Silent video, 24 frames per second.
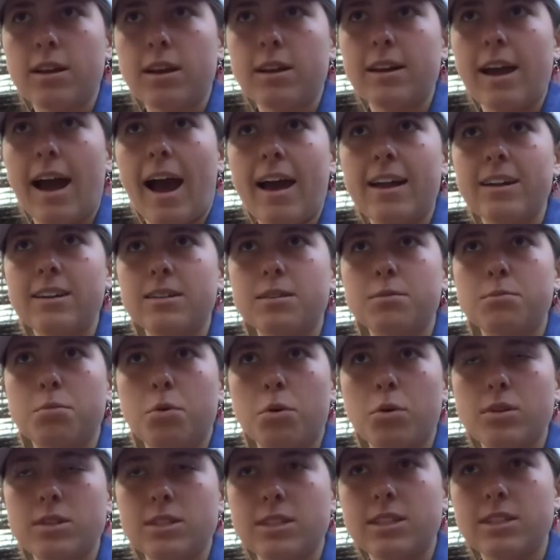an added
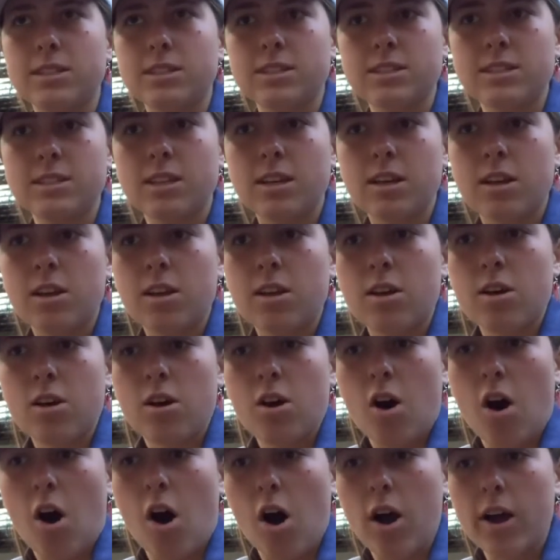importance
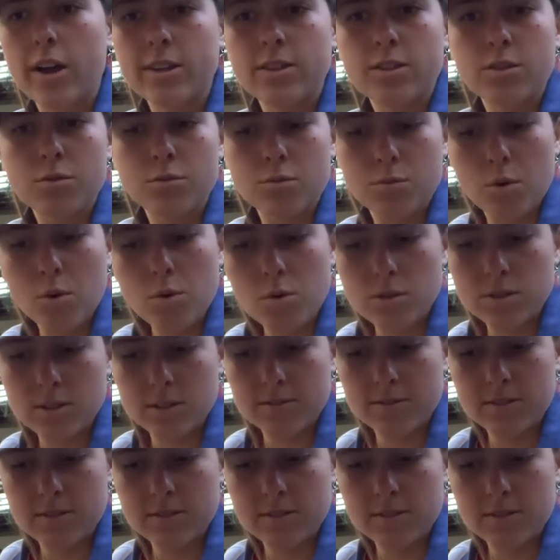on the roles of